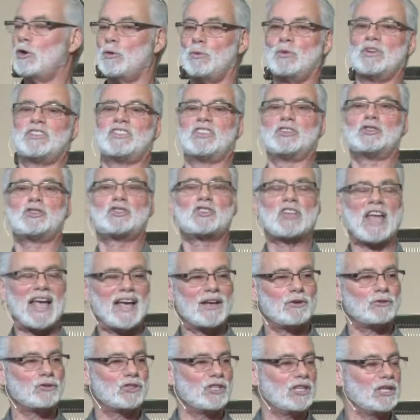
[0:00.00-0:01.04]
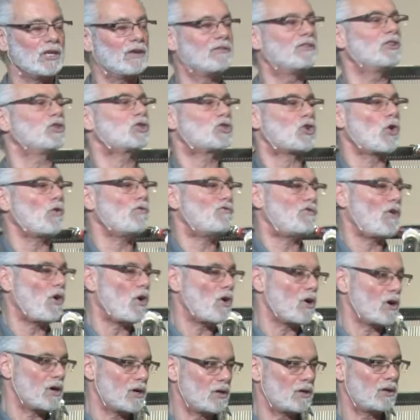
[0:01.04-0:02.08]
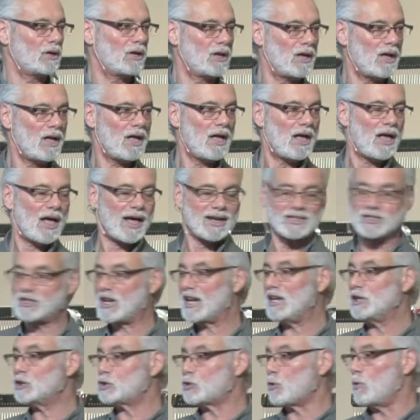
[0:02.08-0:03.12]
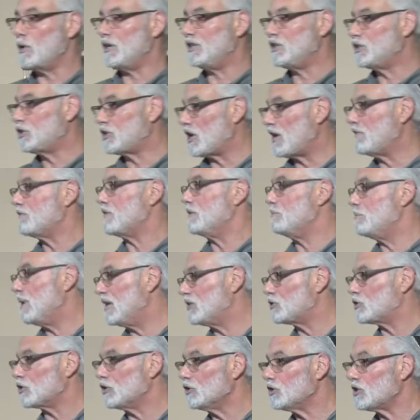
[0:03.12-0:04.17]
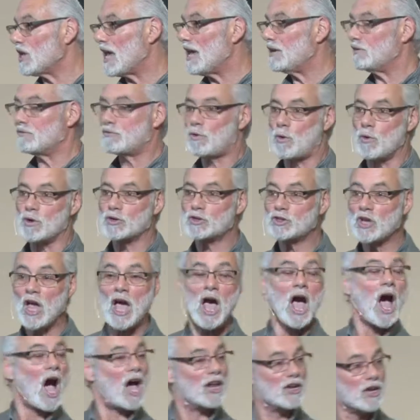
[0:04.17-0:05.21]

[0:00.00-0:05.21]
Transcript: with the sounding of the shofar. Isaiah 27 mentions that. And of course, a